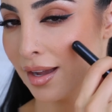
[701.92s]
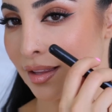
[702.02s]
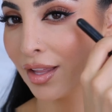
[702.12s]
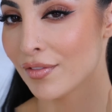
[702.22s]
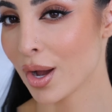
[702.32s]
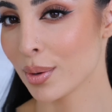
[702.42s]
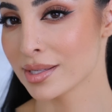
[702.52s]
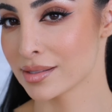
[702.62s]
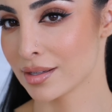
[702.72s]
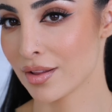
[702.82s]
I love how I
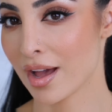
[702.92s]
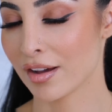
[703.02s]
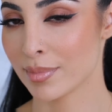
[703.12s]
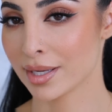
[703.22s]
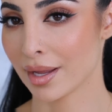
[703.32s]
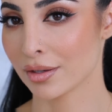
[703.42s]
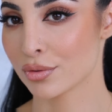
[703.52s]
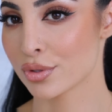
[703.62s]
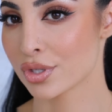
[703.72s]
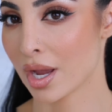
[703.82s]
still have my
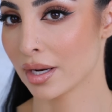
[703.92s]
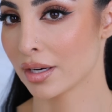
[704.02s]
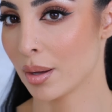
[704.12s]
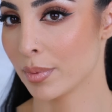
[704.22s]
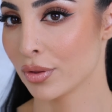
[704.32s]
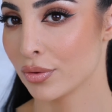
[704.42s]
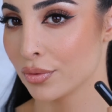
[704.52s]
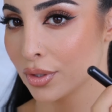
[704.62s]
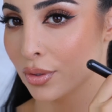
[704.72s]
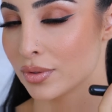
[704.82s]
natural shine coming
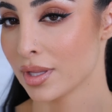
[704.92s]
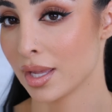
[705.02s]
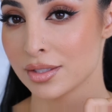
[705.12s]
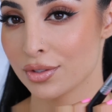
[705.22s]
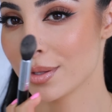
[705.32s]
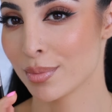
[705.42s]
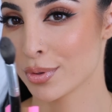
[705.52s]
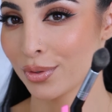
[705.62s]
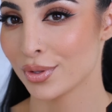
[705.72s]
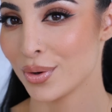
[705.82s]
through thanks to the
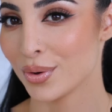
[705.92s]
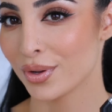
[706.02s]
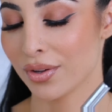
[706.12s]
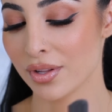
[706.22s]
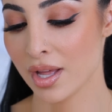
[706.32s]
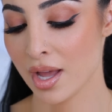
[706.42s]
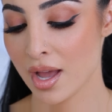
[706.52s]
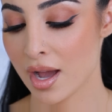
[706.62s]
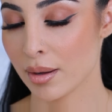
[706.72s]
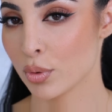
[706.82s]
Marula oil.
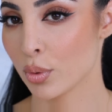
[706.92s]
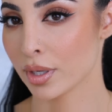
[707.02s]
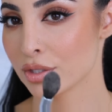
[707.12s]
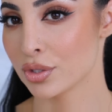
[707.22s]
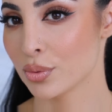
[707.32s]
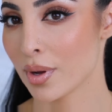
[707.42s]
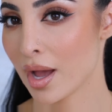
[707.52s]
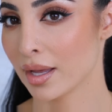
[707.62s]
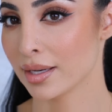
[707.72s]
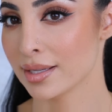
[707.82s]
I'm going to
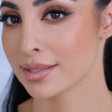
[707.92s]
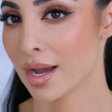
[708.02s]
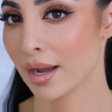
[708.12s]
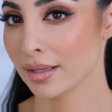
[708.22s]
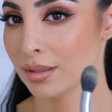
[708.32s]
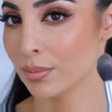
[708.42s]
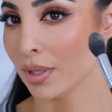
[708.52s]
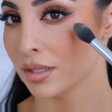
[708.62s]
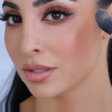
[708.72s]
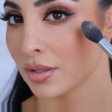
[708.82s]
add a tiny
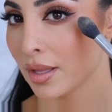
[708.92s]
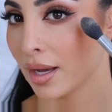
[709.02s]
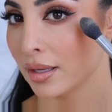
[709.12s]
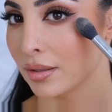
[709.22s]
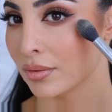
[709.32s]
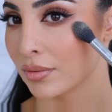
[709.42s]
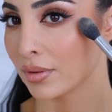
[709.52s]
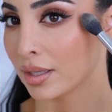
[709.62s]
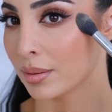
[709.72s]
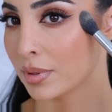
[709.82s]
bit to that
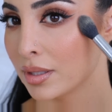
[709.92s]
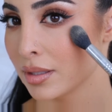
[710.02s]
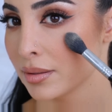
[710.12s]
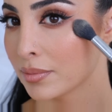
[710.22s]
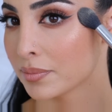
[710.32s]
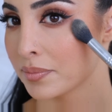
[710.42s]
right up here.